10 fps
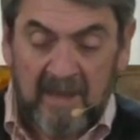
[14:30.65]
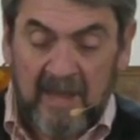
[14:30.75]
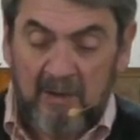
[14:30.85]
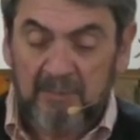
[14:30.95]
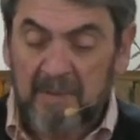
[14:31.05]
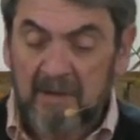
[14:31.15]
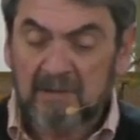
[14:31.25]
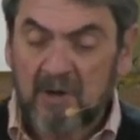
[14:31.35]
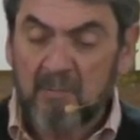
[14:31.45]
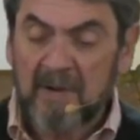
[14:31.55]
It was
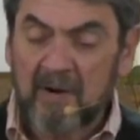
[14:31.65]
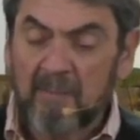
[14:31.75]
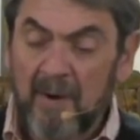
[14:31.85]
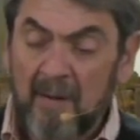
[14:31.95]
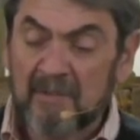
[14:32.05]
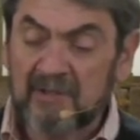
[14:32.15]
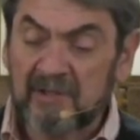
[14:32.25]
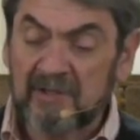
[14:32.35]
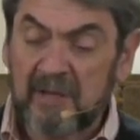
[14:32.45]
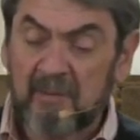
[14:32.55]
built on better
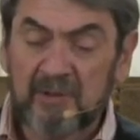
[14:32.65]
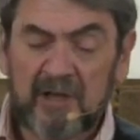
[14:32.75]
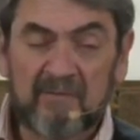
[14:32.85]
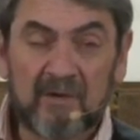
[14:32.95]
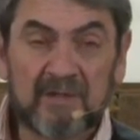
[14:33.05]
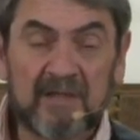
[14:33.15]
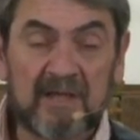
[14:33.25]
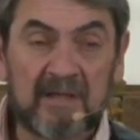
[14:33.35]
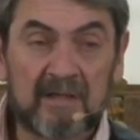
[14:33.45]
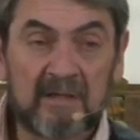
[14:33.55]
promises, Hebrews 8, verse
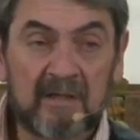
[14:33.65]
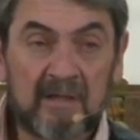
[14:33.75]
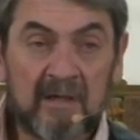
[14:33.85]
10.